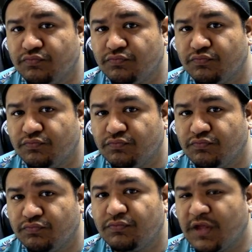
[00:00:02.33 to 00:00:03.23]
I don't know what
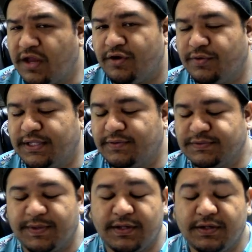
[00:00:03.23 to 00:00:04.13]
that was about. It's
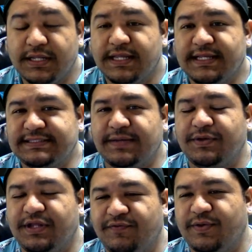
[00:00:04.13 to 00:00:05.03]
time to give away some
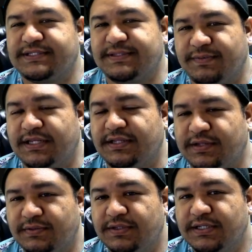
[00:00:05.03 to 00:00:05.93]
money though.
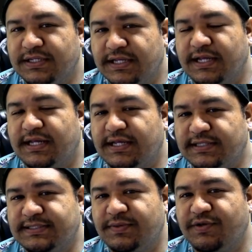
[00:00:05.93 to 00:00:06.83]
Uh, time to give away a hundred
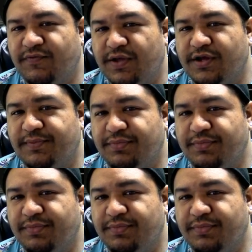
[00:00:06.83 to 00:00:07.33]
bucks.